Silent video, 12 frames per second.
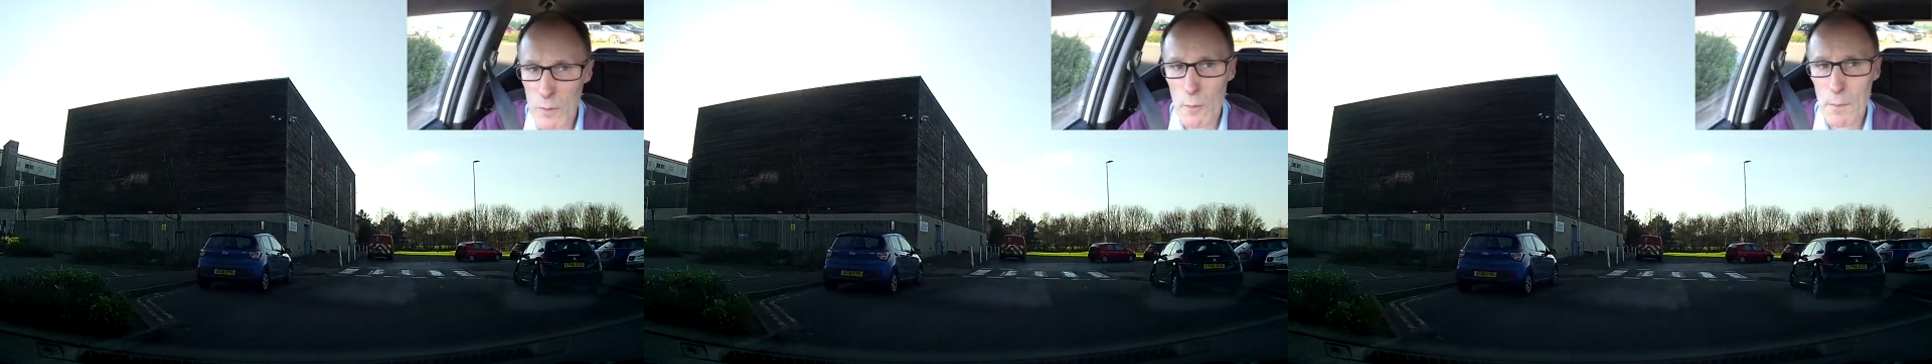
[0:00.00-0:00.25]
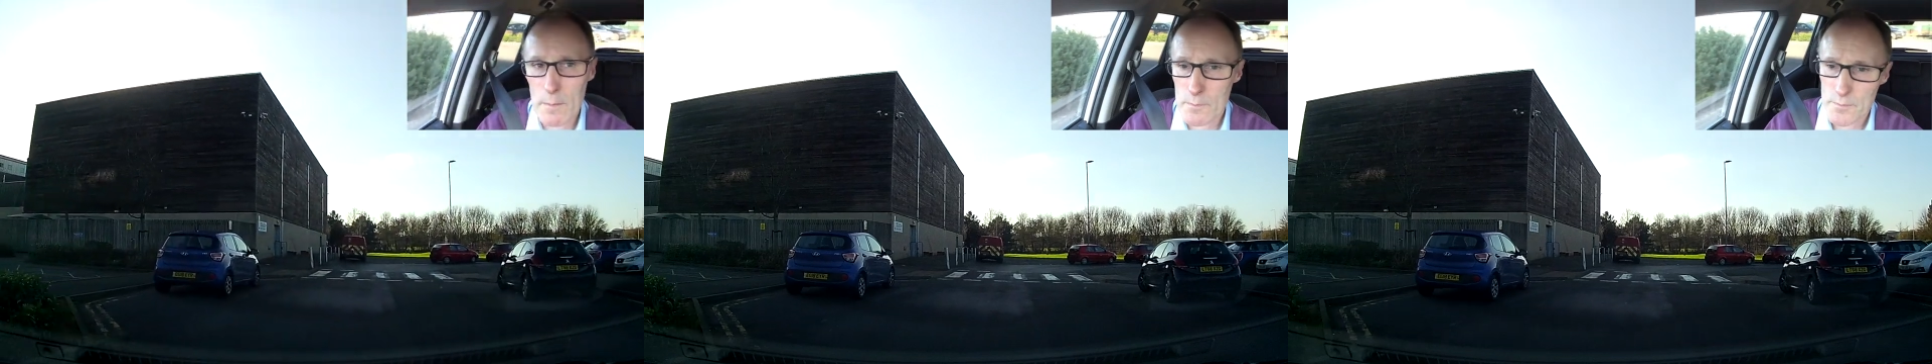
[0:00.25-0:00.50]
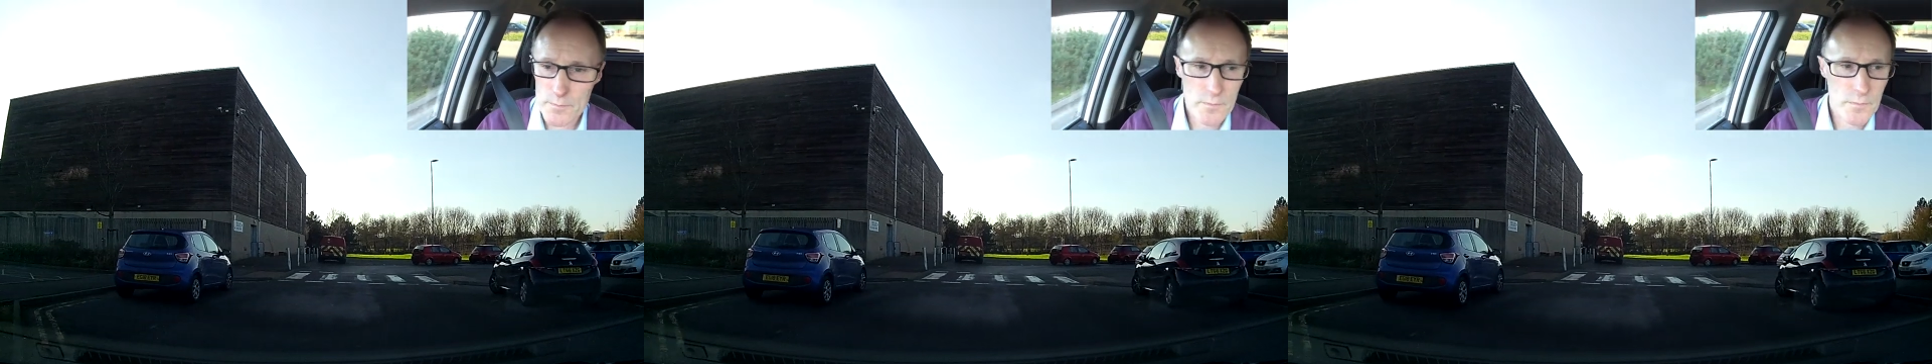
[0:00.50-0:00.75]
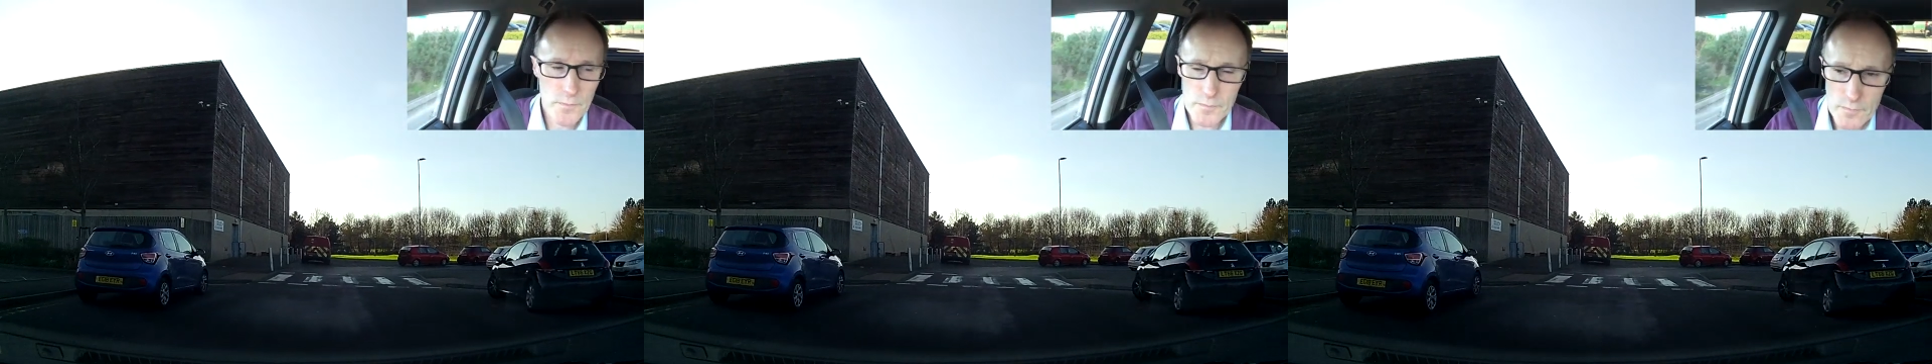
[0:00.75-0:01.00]
coming up.
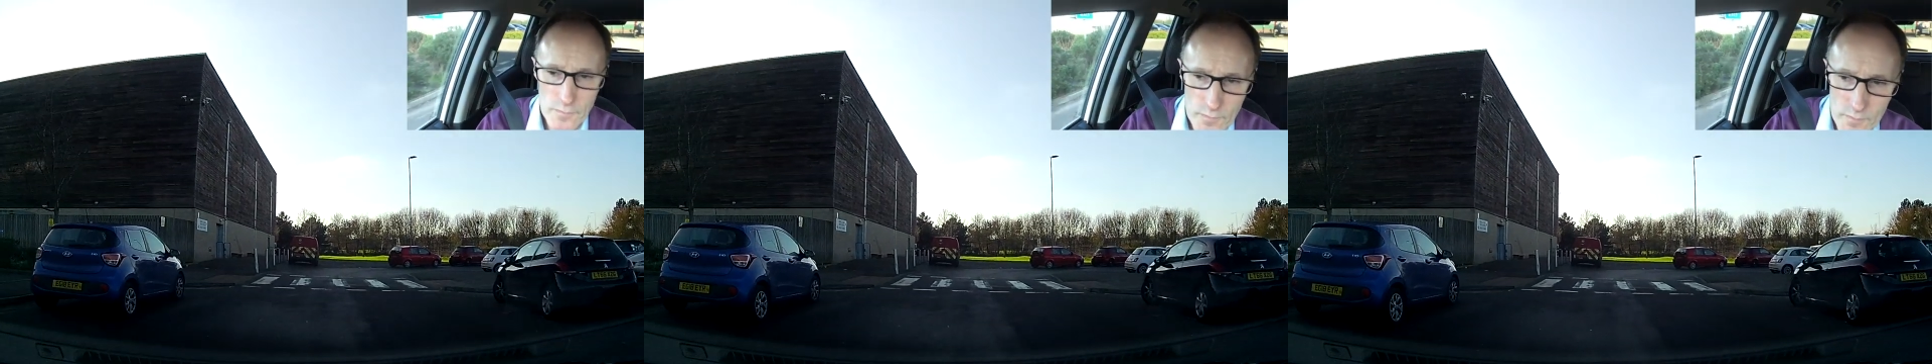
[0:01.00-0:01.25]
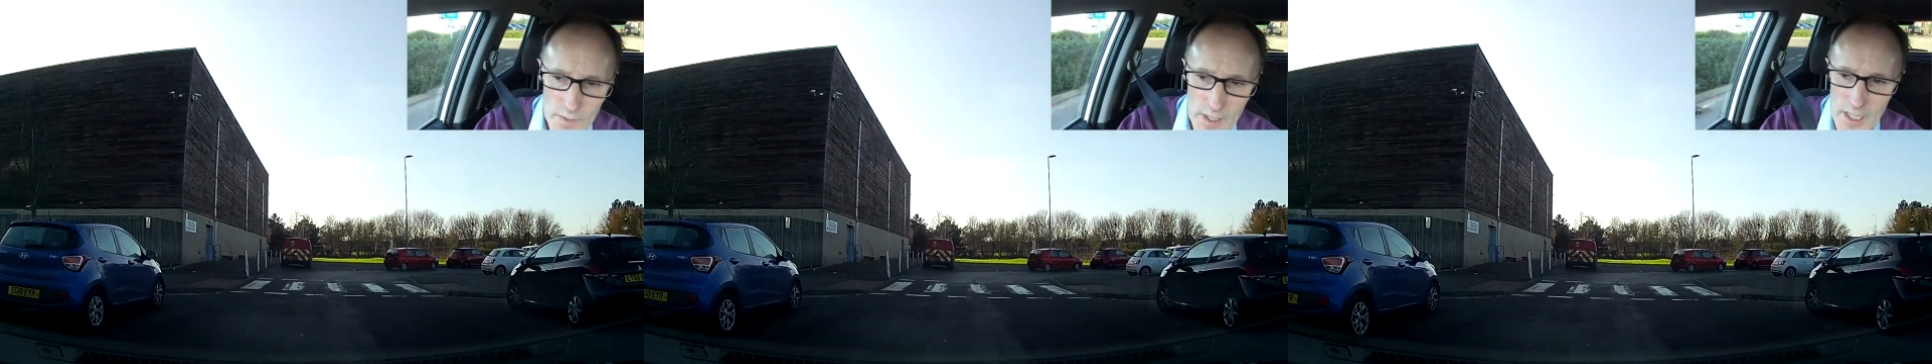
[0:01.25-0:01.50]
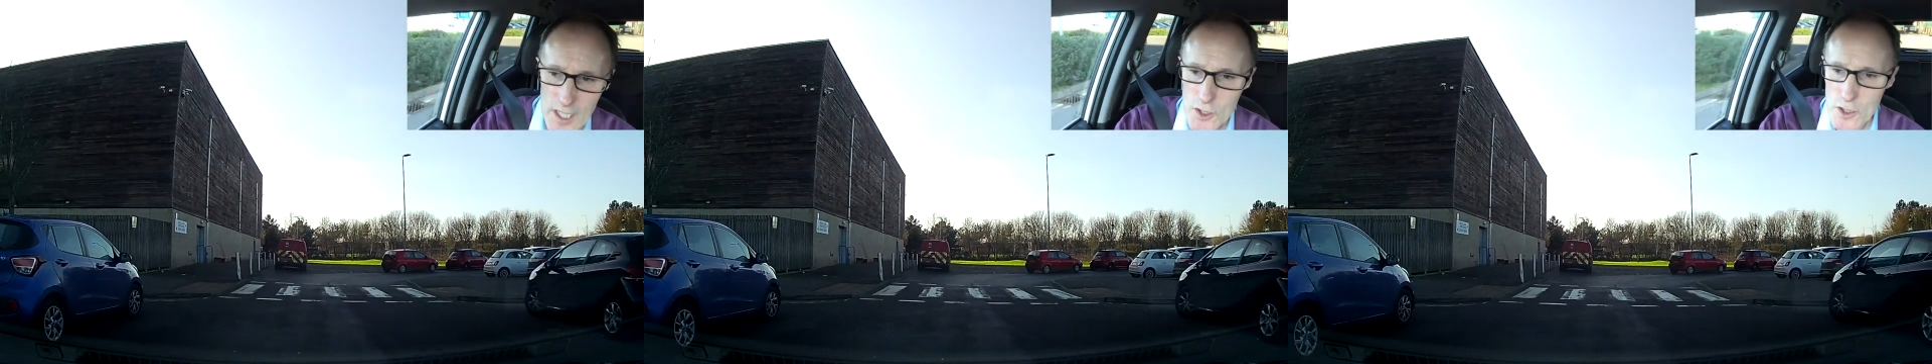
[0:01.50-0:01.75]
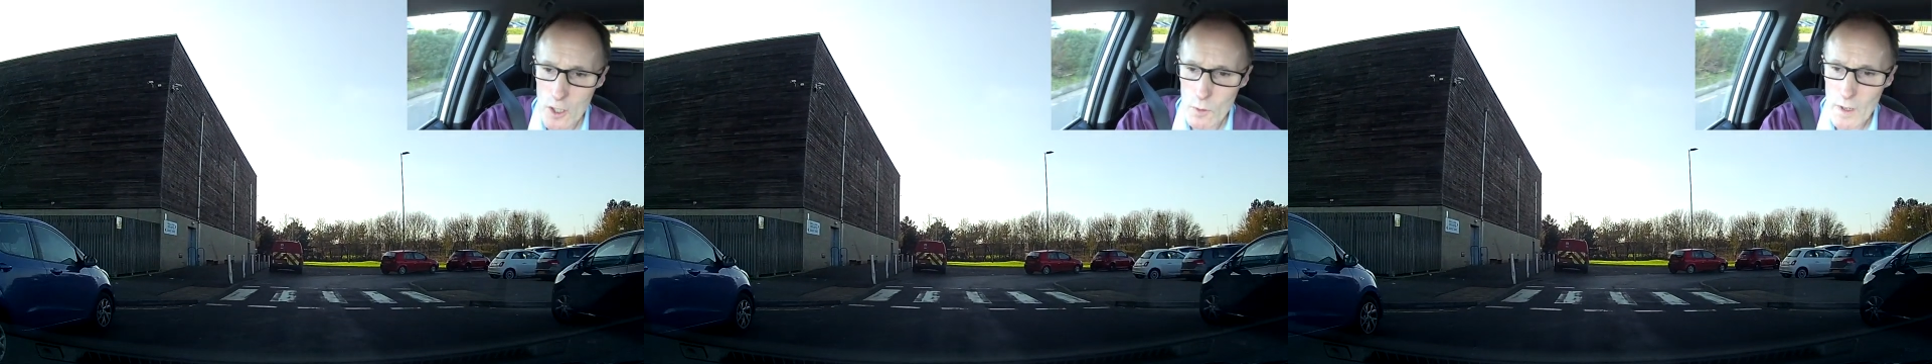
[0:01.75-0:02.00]

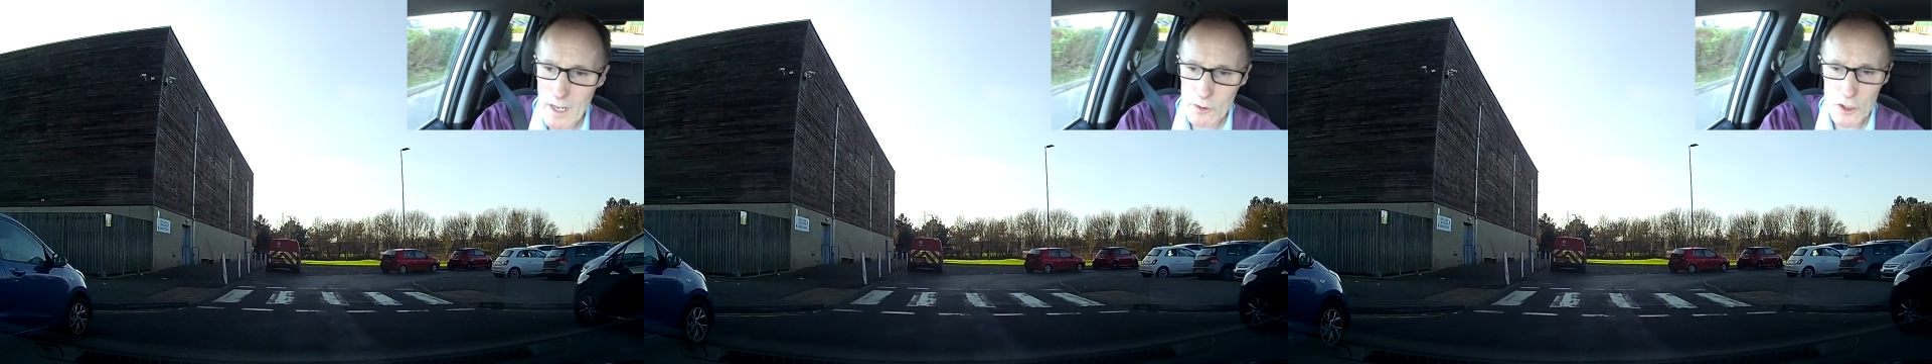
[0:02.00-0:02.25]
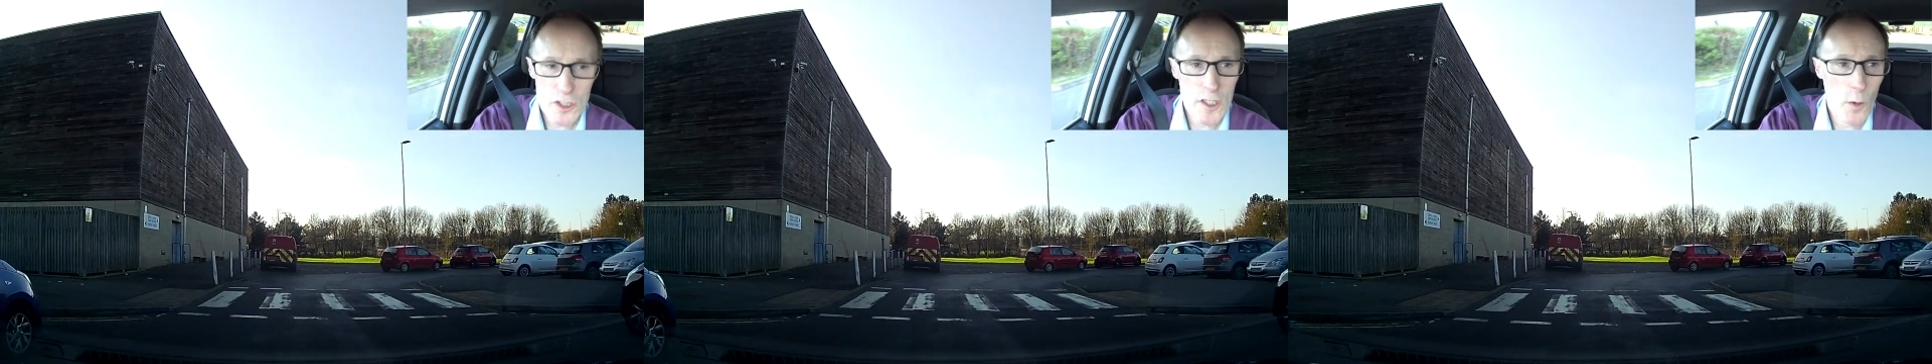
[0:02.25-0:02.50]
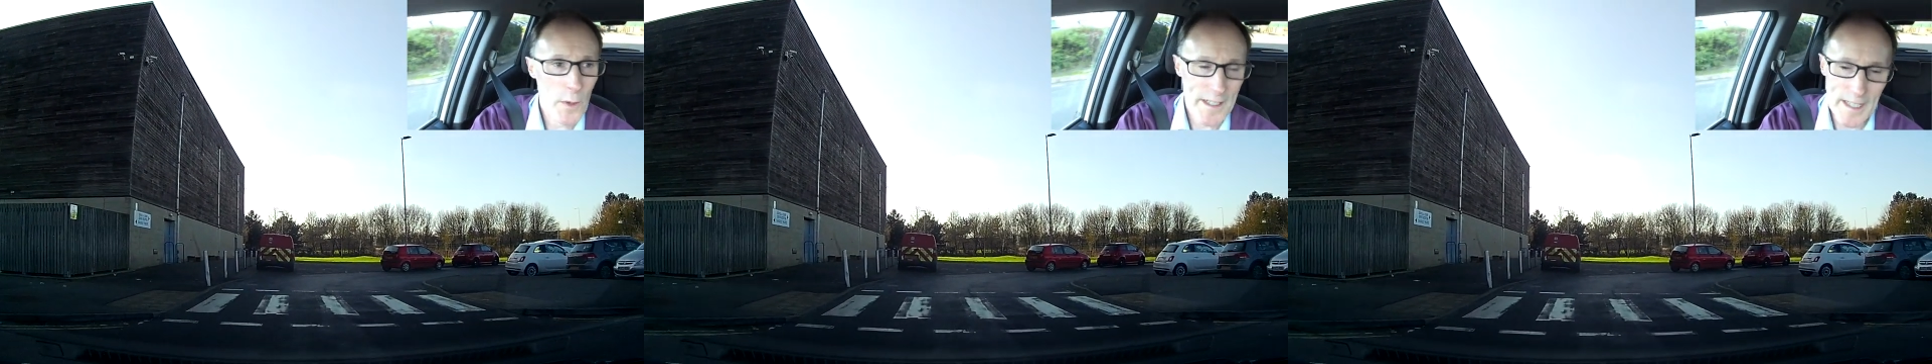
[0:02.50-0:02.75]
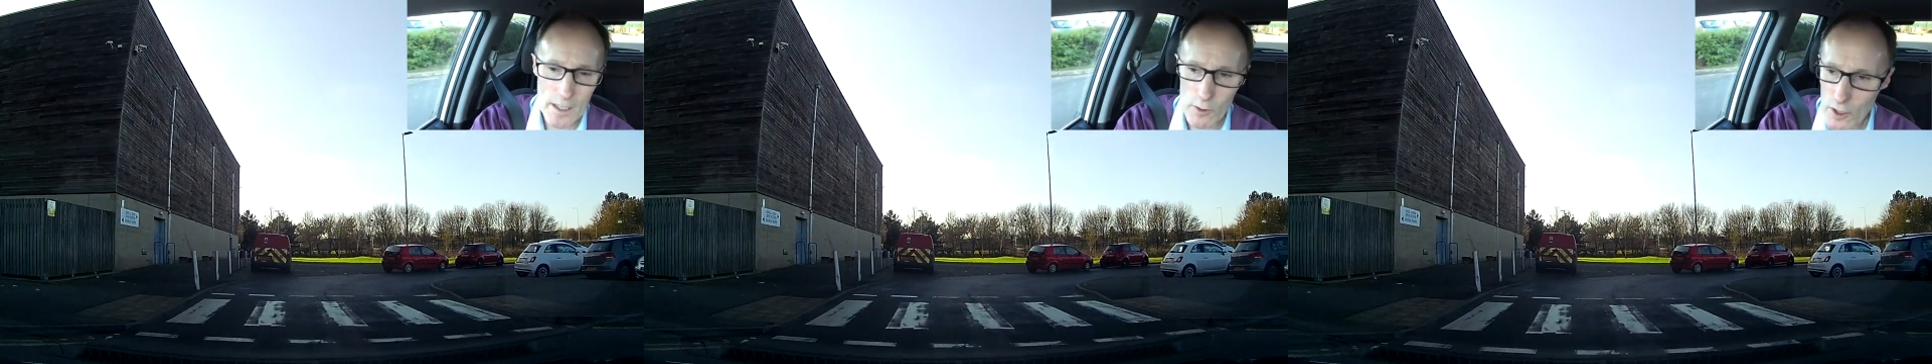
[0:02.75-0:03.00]
So I'll just slow it
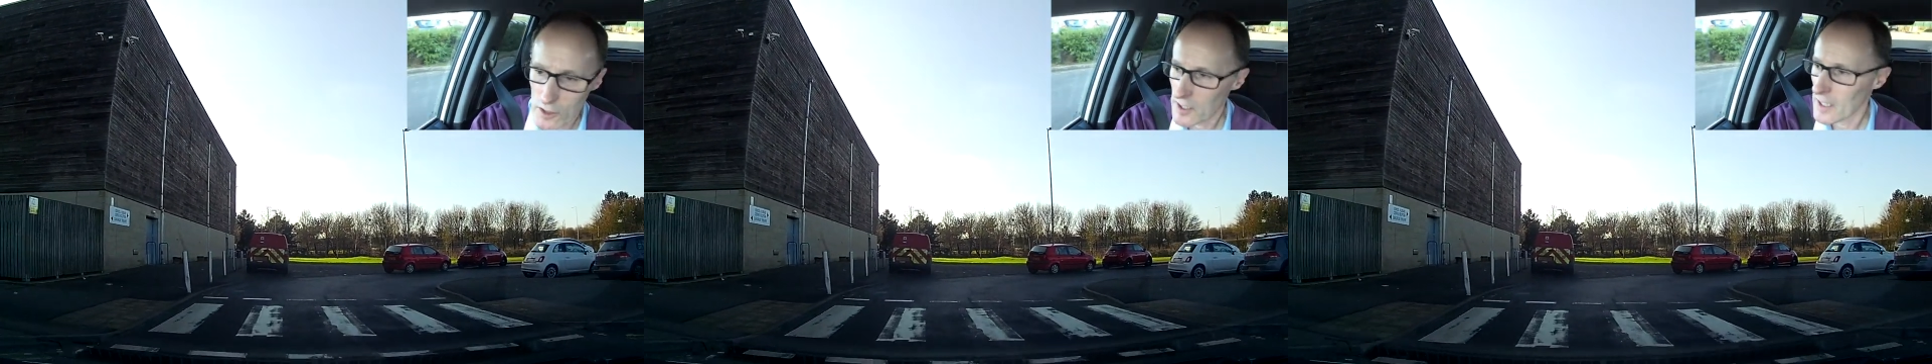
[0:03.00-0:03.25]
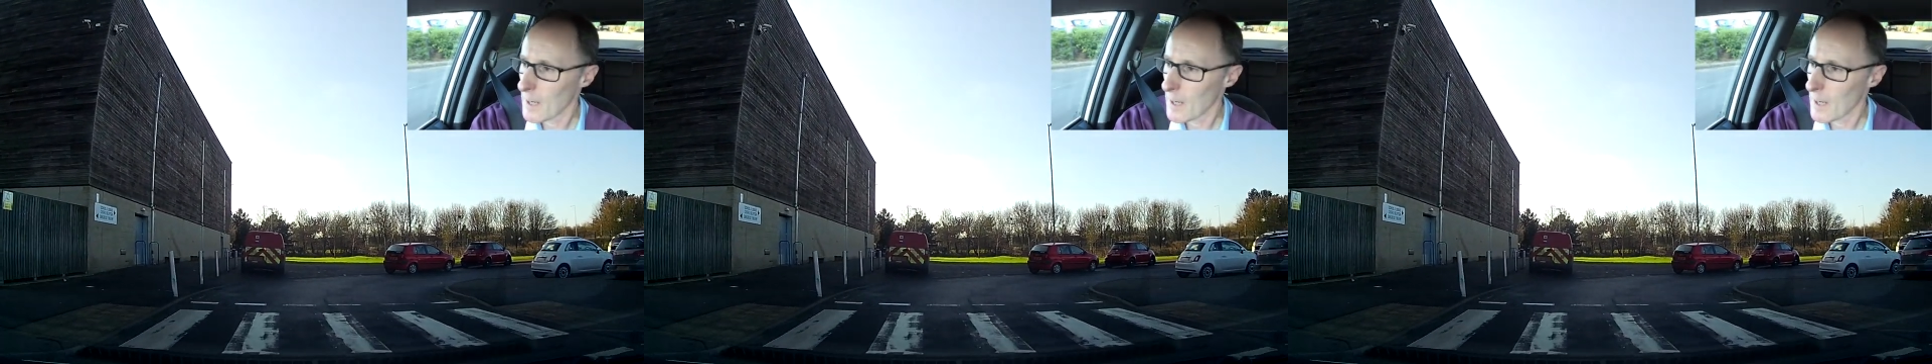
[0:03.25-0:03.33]
down because it